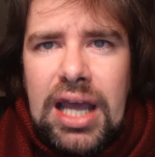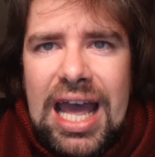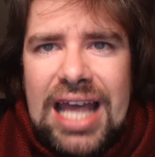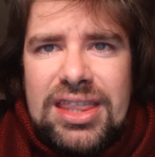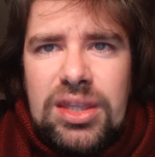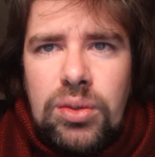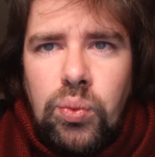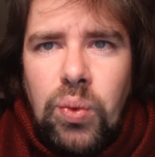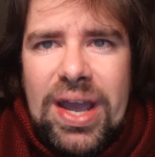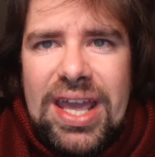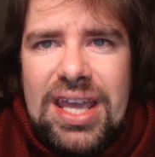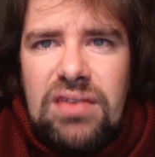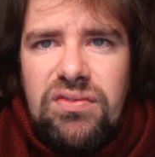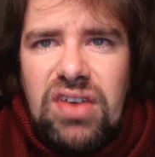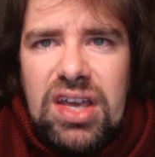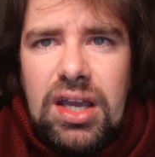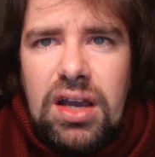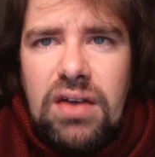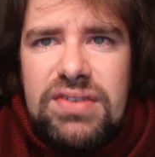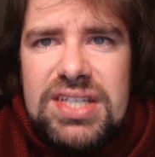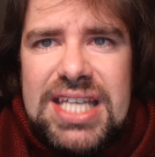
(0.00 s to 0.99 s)
at the
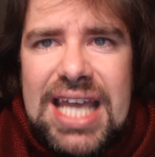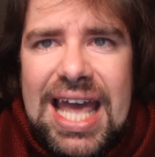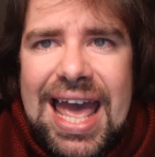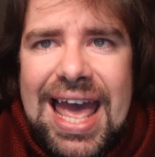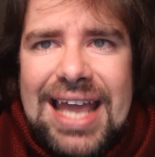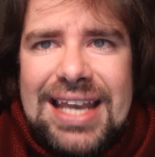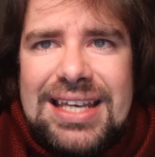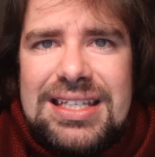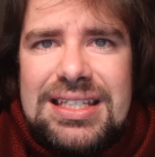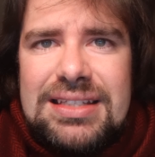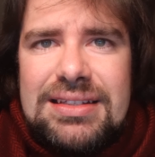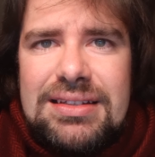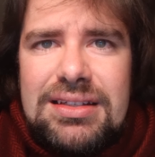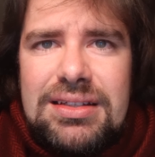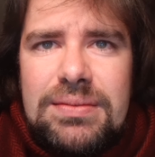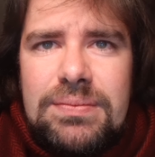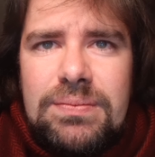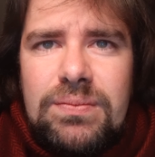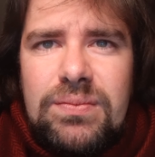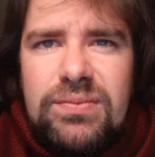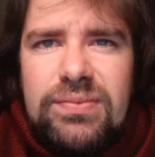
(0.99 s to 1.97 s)
waving of his hand.
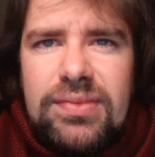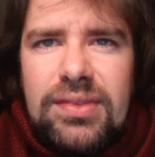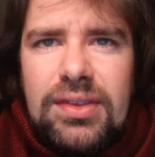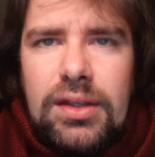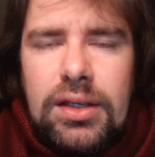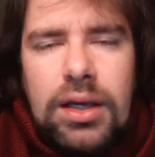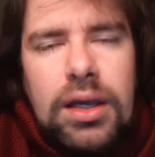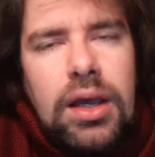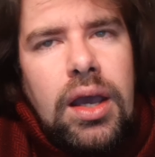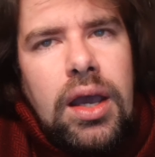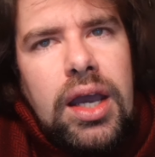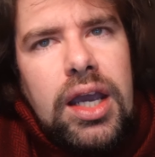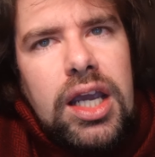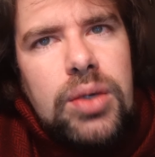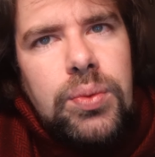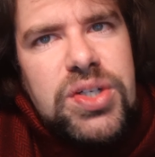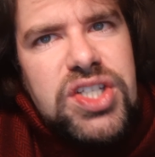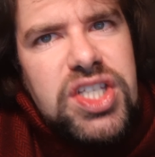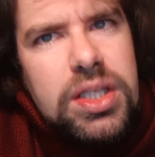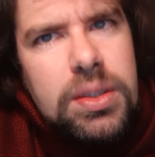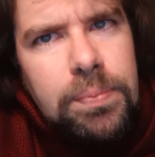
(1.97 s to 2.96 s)
It
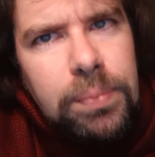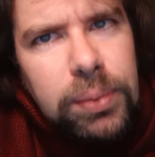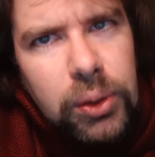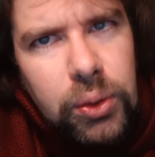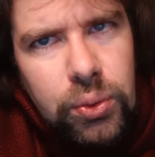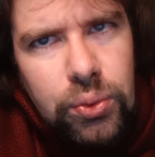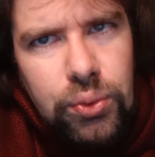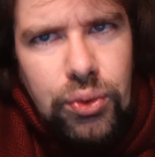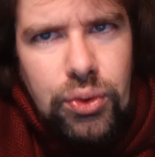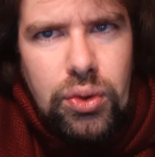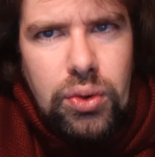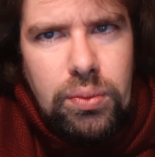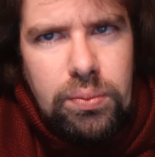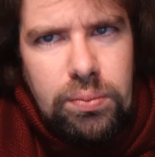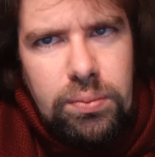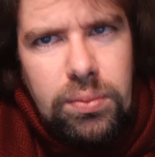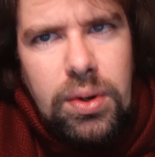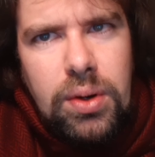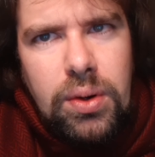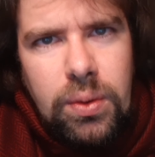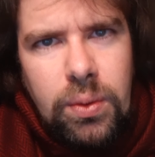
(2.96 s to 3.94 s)
was in the blue
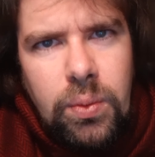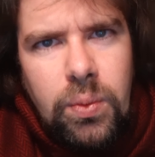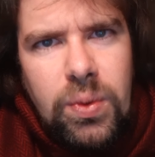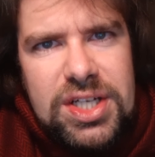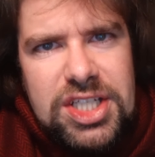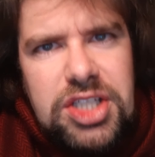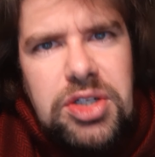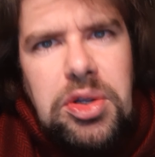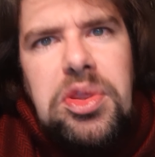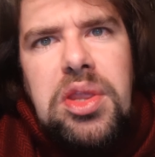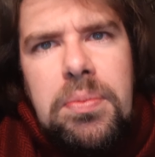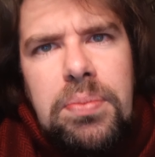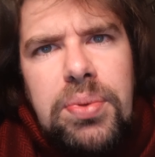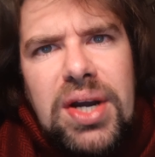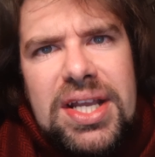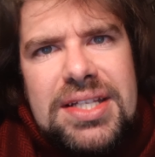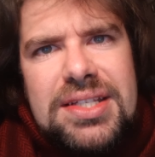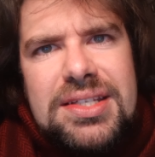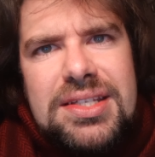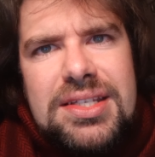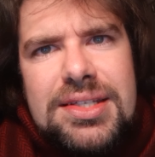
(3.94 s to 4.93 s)
room where stood the
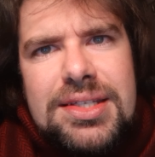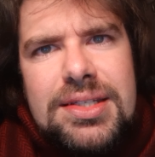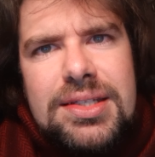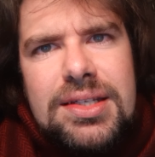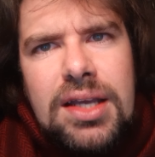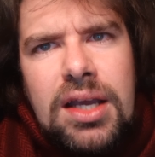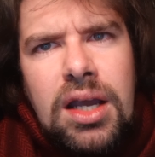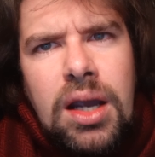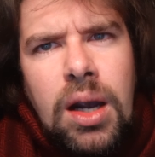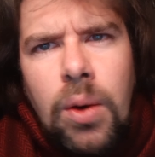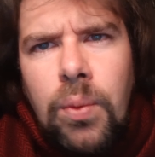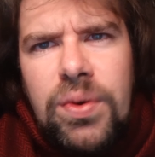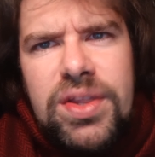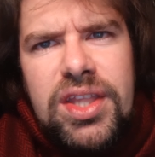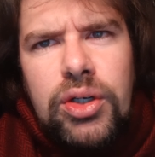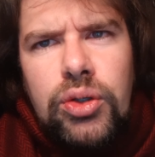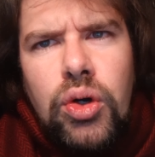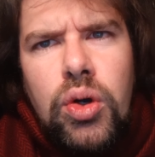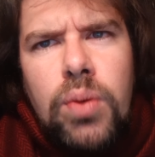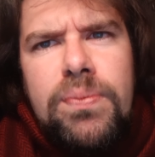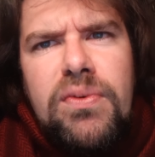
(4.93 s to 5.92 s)
prince, with
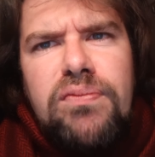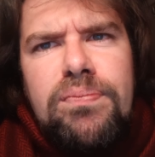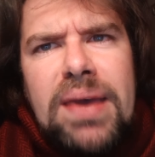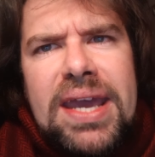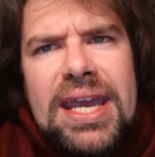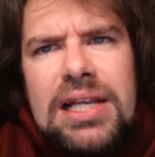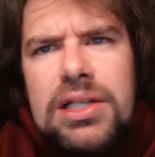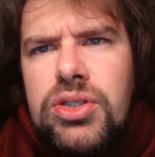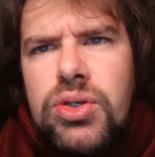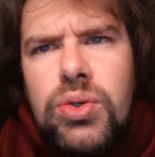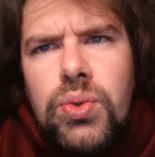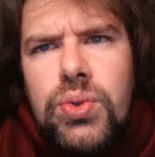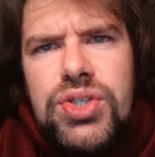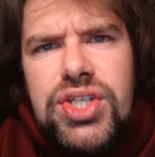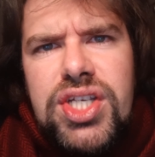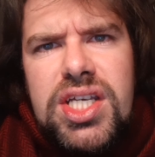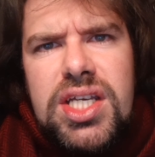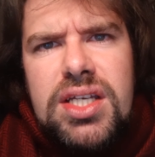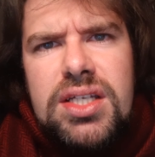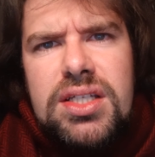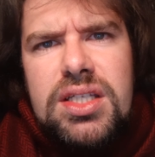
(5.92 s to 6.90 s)
a group of pale
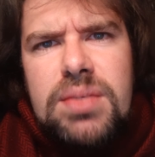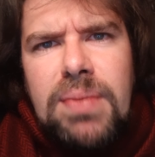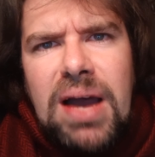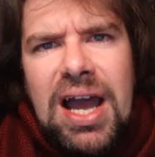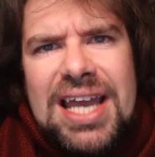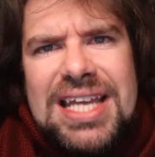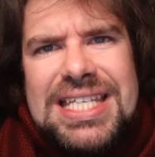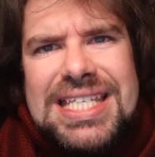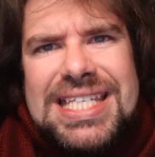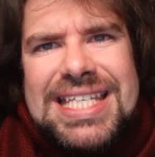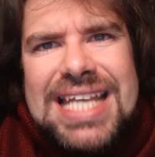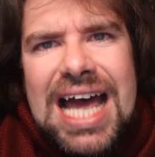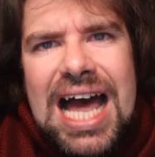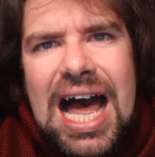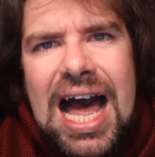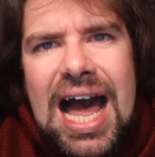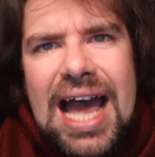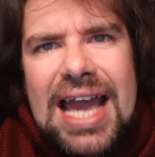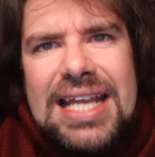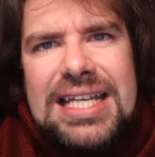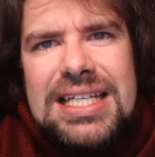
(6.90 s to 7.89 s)
courtiers by his
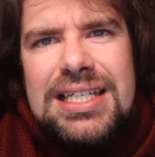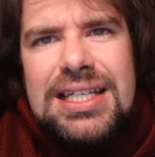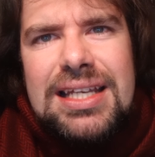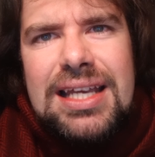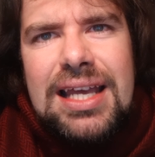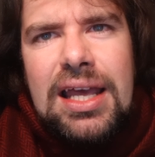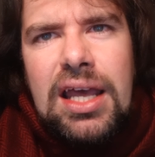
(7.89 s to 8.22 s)
side.